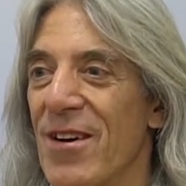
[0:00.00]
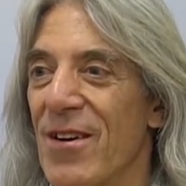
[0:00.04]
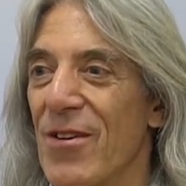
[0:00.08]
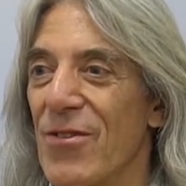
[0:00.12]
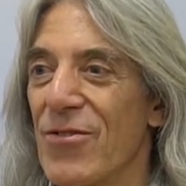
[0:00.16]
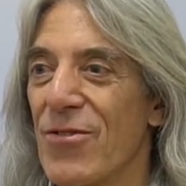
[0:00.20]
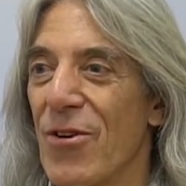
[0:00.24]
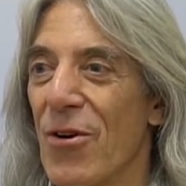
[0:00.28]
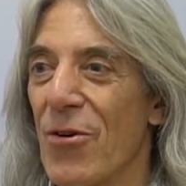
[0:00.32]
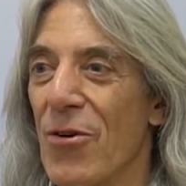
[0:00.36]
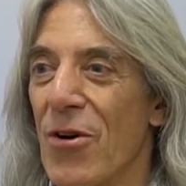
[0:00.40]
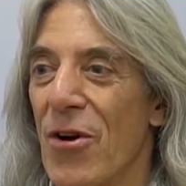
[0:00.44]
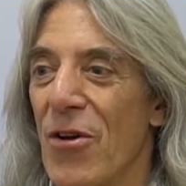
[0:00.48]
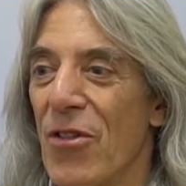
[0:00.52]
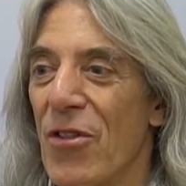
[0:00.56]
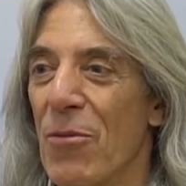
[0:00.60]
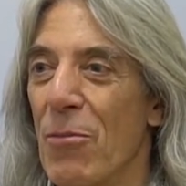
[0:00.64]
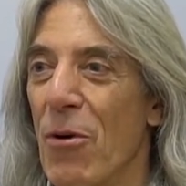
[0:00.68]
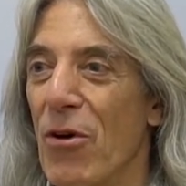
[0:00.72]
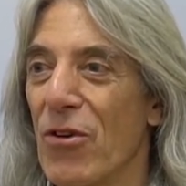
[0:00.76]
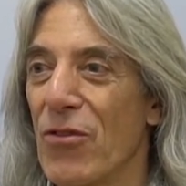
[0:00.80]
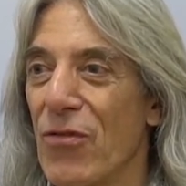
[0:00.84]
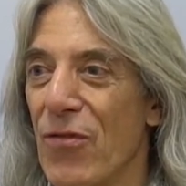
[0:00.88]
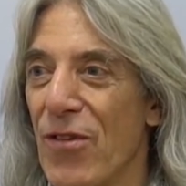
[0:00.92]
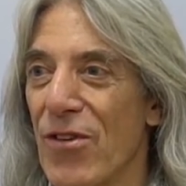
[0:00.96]
So the
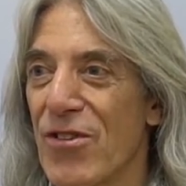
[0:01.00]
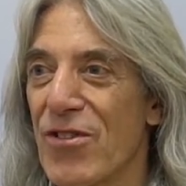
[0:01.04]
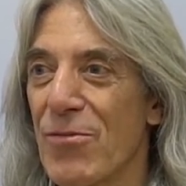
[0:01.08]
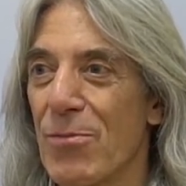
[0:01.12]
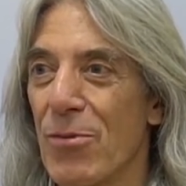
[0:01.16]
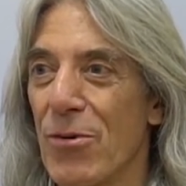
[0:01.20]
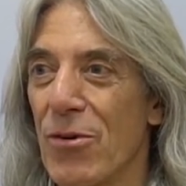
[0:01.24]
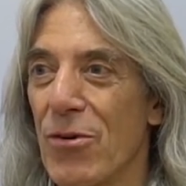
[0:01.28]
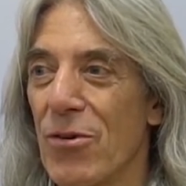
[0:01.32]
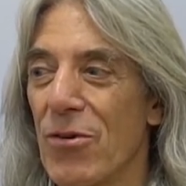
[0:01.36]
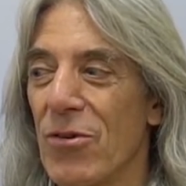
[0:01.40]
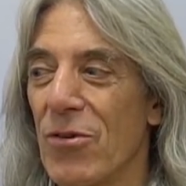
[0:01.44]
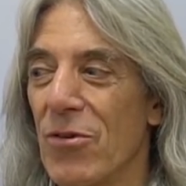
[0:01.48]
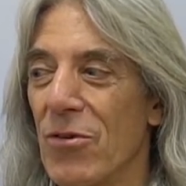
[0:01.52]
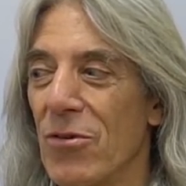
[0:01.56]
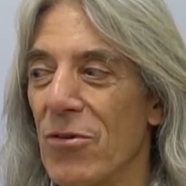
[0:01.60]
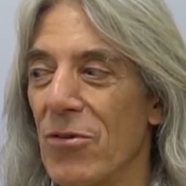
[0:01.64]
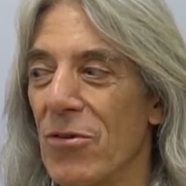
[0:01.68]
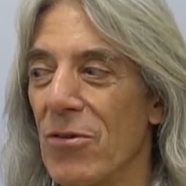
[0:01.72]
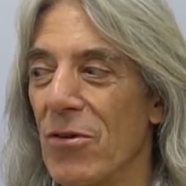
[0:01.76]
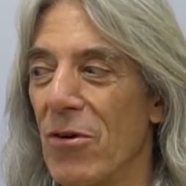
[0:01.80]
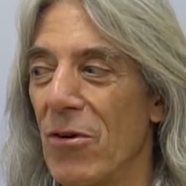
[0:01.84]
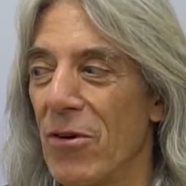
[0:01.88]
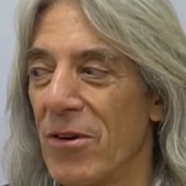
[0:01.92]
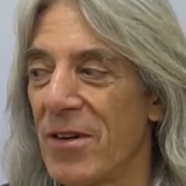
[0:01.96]
most visible
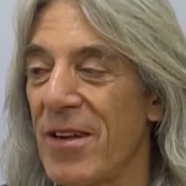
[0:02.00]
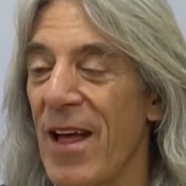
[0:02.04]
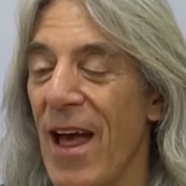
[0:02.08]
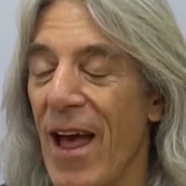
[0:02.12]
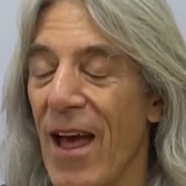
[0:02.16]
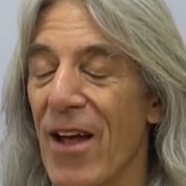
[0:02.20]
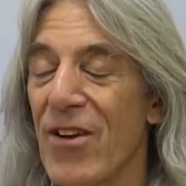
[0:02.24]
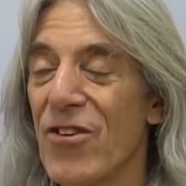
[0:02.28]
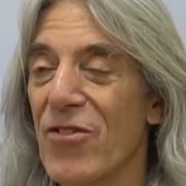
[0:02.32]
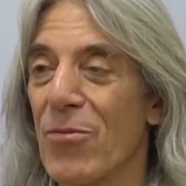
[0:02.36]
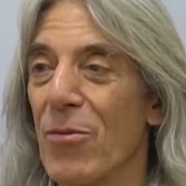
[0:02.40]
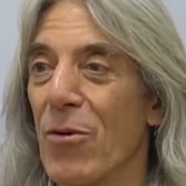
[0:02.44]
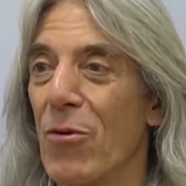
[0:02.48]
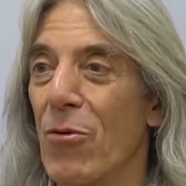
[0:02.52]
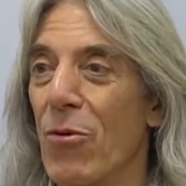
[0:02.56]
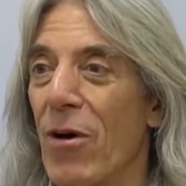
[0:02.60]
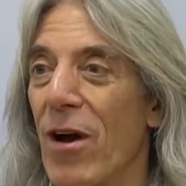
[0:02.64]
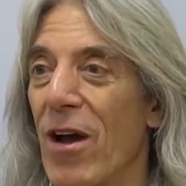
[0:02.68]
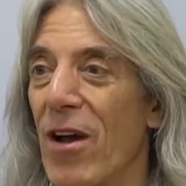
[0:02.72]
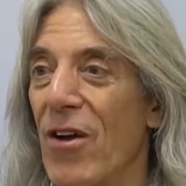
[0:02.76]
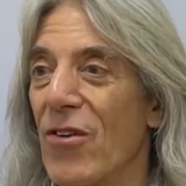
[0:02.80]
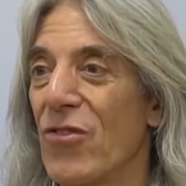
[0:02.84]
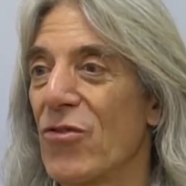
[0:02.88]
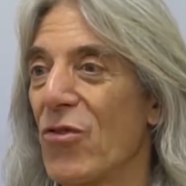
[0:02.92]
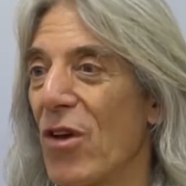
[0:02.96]
or tangible
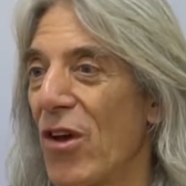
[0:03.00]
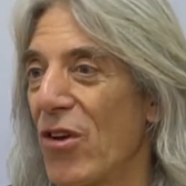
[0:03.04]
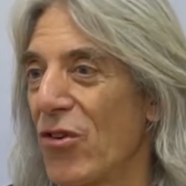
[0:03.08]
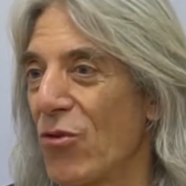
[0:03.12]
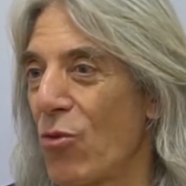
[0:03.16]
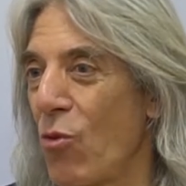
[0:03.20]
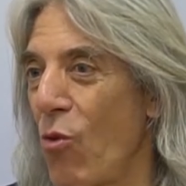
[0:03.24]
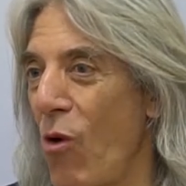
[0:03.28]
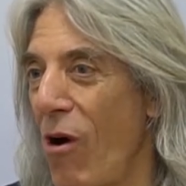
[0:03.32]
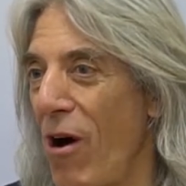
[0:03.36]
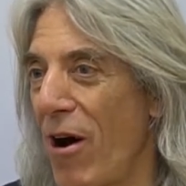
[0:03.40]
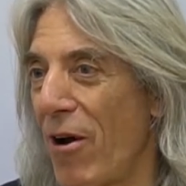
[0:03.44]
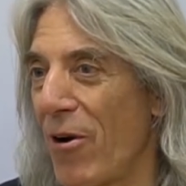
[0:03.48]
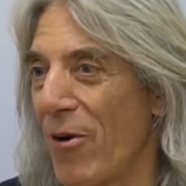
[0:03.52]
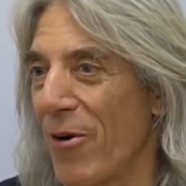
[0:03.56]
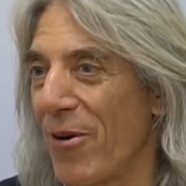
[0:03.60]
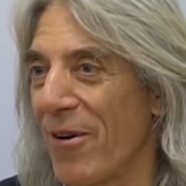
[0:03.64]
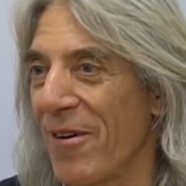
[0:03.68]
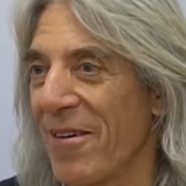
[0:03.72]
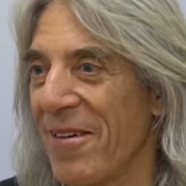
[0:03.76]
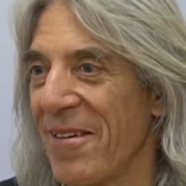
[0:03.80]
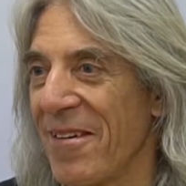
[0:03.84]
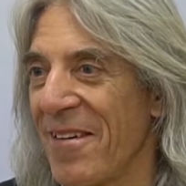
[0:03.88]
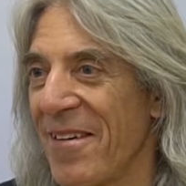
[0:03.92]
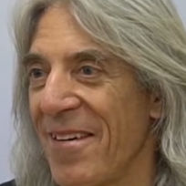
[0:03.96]
way is
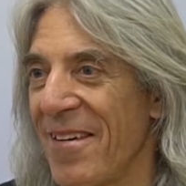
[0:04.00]
water.